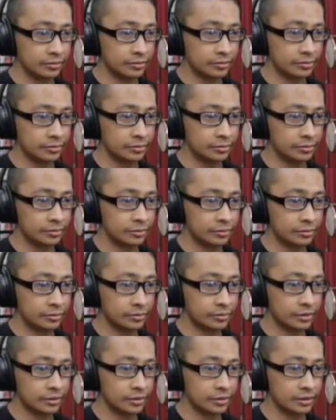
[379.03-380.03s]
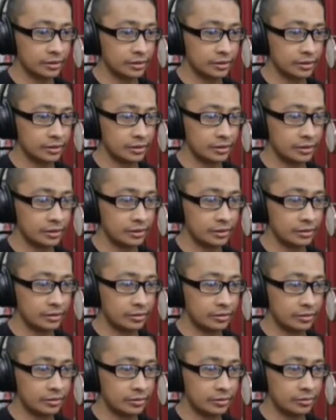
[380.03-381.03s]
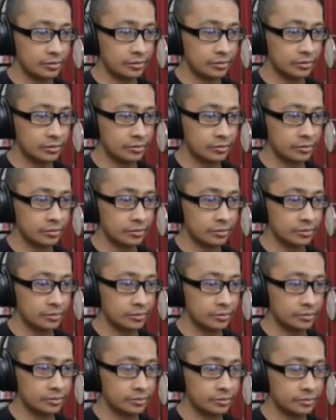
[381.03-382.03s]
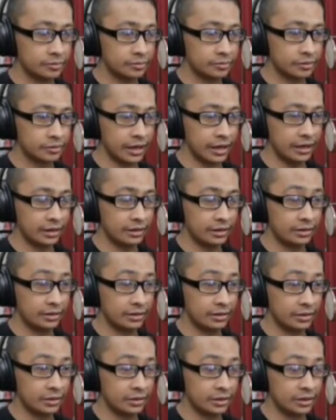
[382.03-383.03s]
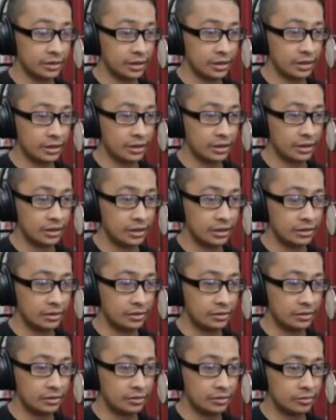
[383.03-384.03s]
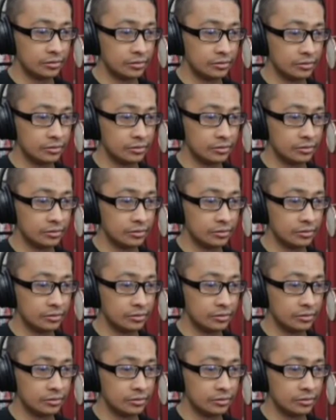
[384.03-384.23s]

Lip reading: (silent)